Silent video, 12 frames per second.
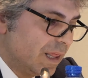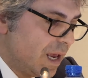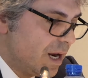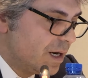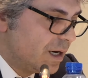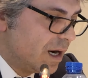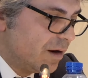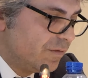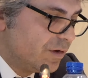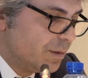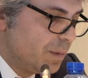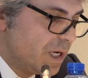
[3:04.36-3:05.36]
their
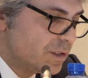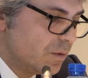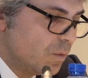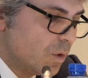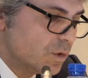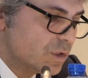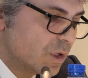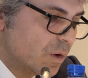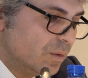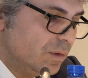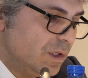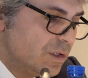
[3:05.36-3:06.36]
affirmation was
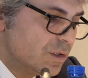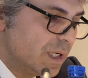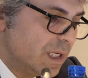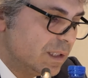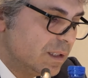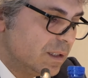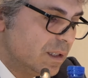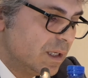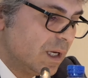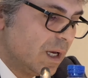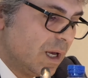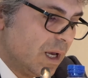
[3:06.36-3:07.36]
conditioned
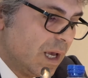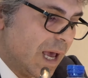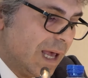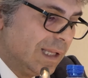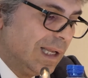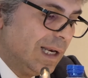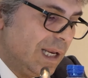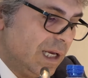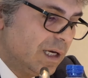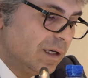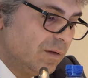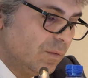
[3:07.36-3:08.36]
and
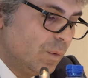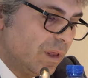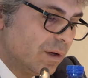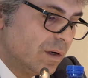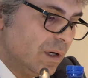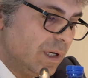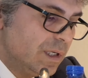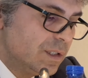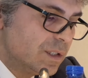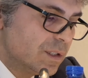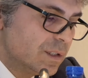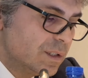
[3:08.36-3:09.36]
linked with
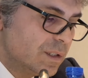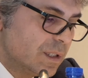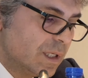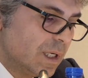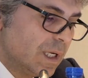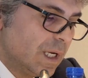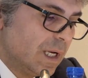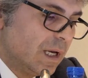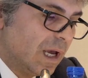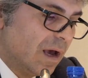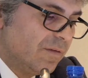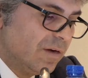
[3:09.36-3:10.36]
religious
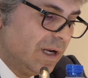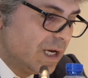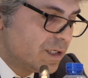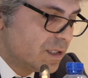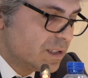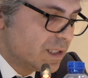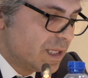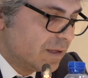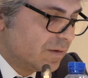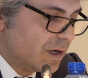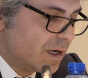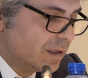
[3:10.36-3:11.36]
affiliations
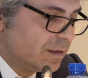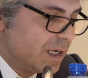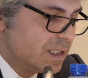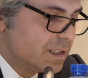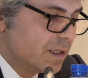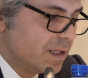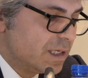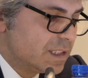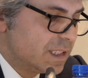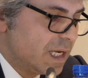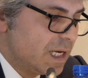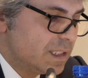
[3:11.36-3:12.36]
that characterized the
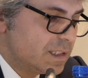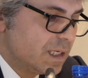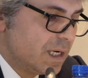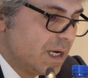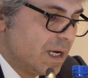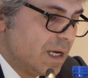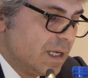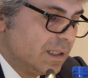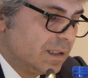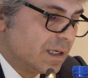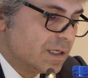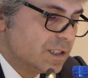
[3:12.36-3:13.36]
states,
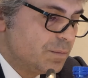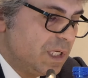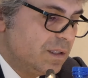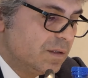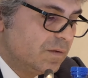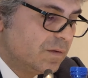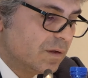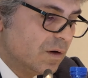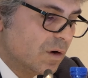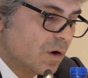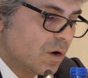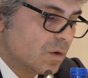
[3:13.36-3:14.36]
transmitted a
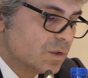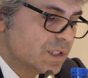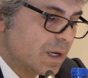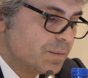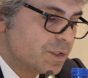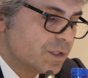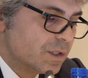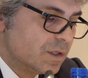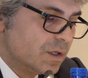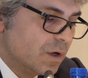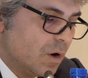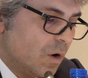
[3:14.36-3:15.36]
conception
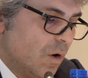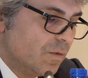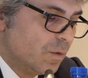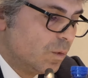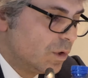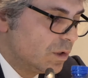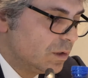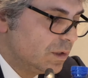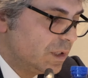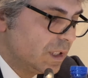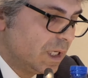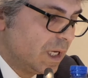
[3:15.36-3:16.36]
of the world